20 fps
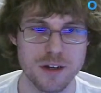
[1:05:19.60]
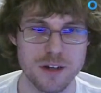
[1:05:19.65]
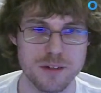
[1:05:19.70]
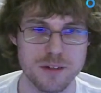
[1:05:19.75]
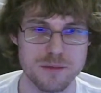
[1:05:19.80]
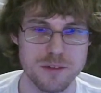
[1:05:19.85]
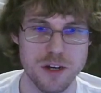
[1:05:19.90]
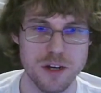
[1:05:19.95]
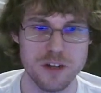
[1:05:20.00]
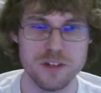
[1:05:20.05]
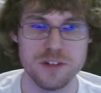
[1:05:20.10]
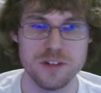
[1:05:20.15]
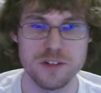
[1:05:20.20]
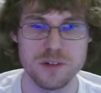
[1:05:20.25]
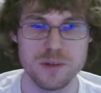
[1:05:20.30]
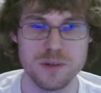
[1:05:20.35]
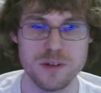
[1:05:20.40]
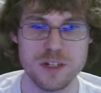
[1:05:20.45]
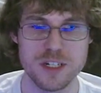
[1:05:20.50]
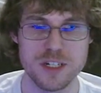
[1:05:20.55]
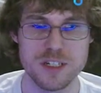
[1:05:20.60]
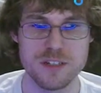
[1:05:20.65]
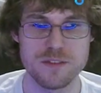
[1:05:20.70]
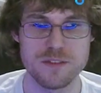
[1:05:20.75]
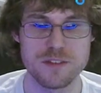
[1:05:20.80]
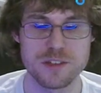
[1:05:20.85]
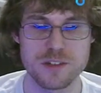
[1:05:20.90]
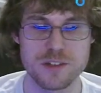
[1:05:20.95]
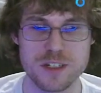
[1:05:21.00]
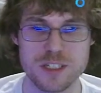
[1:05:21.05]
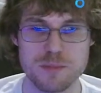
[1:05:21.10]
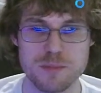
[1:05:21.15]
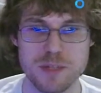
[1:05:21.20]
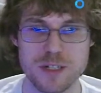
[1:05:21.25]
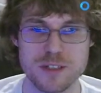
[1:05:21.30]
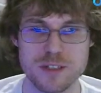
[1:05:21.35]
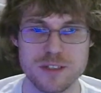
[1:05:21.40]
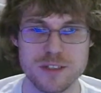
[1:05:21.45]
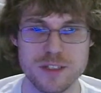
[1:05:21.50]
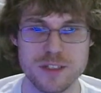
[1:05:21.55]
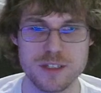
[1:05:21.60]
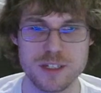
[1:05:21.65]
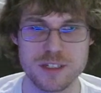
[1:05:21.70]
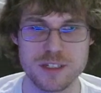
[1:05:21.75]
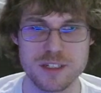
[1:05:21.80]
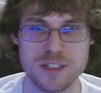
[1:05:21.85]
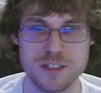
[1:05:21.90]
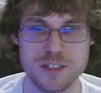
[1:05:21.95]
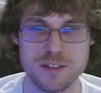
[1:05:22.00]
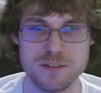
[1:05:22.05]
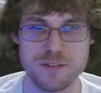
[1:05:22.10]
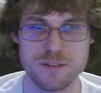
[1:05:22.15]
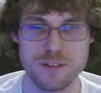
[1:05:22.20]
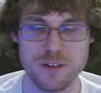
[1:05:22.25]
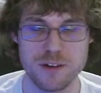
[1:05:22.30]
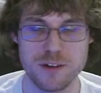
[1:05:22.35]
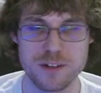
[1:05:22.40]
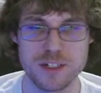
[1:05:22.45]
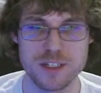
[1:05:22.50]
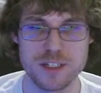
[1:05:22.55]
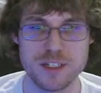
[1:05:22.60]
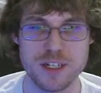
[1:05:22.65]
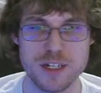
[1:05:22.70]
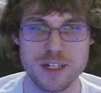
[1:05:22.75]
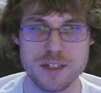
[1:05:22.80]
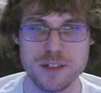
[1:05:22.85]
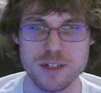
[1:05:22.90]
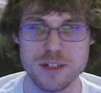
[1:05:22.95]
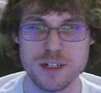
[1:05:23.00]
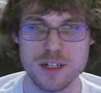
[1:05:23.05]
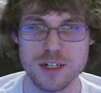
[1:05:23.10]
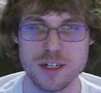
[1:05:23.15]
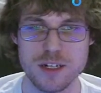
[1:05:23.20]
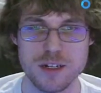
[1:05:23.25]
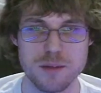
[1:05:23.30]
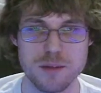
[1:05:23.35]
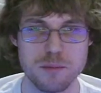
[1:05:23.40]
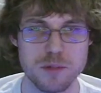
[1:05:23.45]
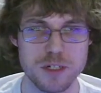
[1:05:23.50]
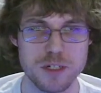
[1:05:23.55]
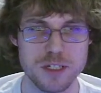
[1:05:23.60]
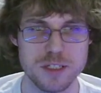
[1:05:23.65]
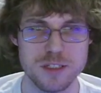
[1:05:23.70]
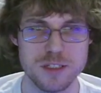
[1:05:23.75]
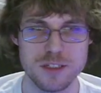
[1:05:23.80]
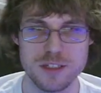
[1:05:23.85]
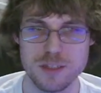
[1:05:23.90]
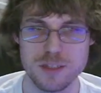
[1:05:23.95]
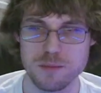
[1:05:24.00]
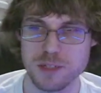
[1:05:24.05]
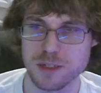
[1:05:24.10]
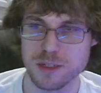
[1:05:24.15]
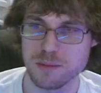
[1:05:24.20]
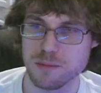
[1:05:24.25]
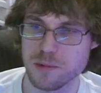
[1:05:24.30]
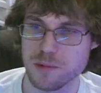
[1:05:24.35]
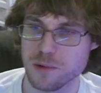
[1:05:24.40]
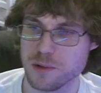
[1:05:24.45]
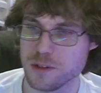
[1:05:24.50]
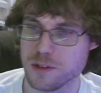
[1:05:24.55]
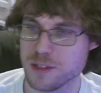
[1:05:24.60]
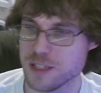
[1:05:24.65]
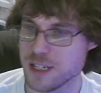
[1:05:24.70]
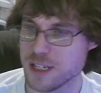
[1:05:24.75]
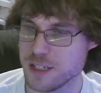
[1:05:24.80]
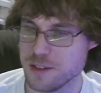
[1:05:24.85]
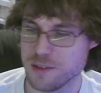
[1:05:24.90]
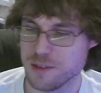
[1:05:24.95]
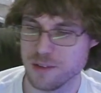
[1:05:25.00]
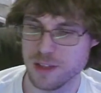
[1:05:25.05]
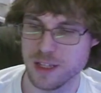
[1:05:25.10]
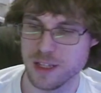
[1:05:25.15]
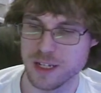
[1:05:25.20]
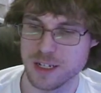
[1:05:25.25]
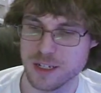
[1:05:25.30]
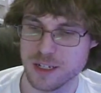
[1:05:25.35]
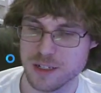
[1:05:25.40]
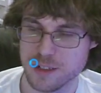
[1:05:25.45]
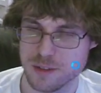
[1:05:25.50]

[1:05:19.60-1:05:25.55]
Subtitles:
undo any of the transparency things that you've already done, but it did something more that I don't like it.